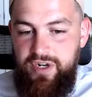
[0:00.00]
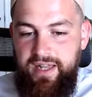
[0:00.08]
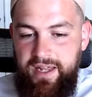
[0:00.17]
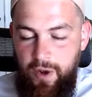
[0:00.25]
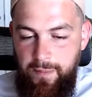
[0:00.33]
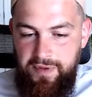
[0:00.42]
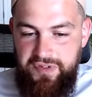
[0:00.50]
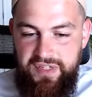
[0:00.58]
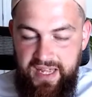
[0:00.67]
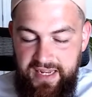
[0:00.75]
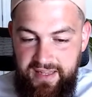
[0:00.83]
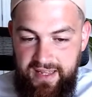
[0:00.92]
like almost
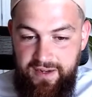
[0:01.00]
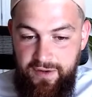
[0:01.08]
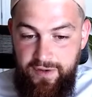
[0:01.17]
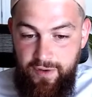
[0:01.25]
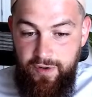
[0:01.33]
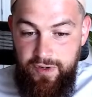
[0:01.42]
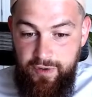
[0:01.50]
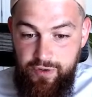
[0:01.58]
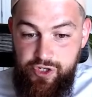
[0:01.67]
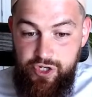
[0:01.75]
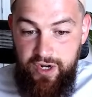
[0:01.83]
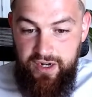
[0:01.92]
like you're
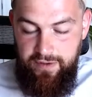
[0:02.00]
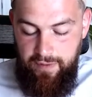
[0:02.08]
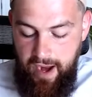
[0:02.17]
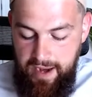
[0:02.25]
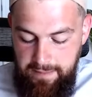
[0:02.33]
shook, right?